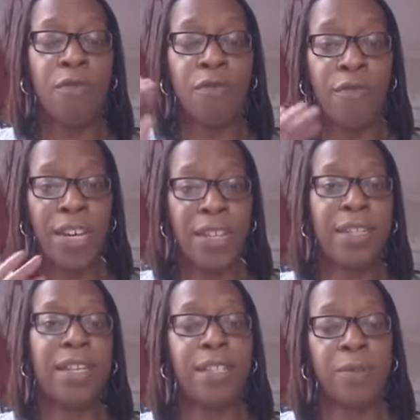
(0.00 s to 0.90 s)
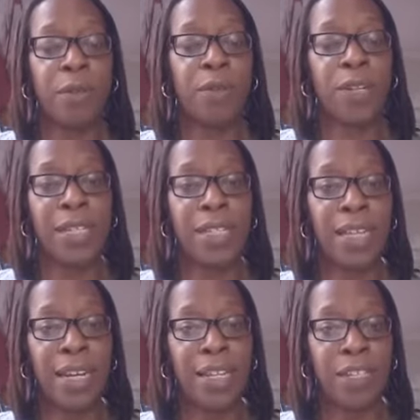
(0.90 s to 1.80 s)
reassessed them according to
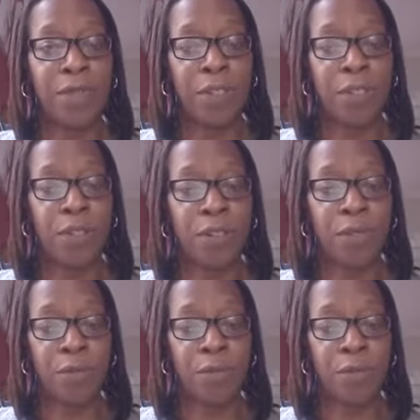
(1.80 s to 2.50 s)
that list of do's, of